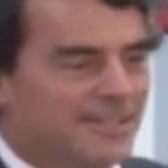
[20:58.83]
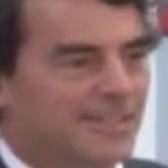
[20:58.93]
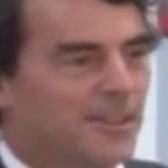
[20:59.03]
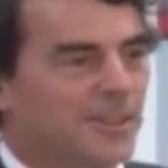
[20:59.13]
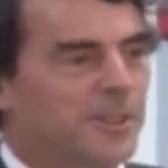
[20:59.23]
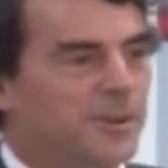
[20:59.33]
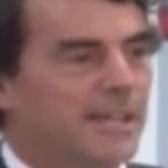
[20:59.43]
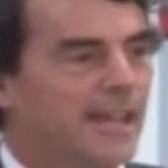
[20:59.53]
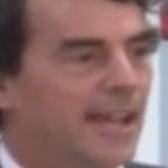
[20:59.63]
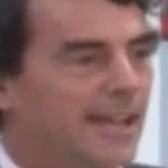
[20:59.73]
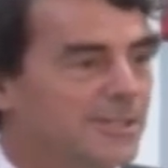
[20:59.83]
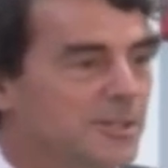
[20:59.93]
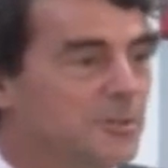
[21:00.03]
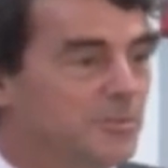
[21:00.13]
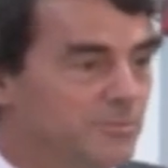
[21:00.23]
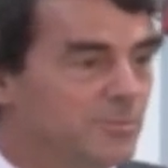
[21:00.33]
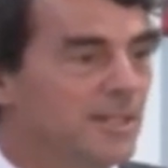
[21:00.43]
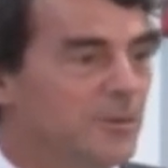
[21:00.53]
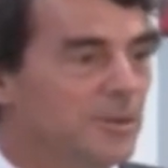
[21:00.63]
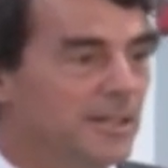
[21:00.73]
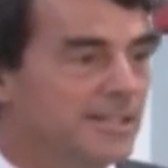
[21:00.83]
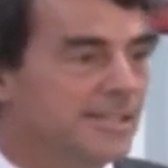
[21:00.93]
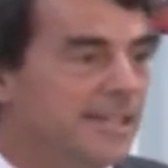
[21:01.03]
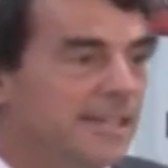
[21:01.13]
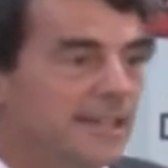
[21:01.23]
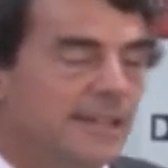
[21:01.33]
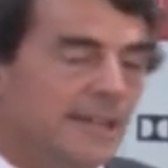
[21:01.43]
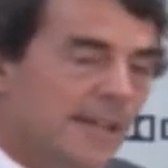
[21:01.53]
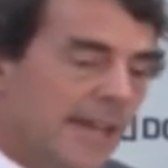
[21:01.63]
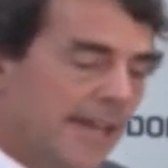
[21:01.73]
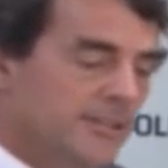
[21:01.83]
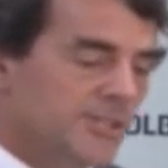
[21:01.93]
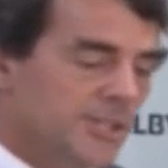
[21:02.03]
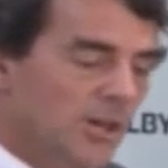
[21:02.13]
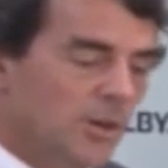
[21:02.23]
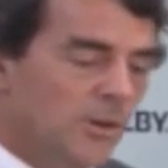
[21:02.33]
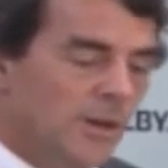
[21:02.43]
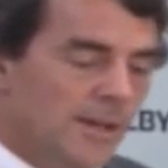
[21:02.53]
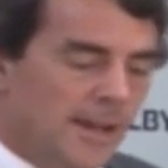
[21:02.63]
to the three guys who really want to see it. And so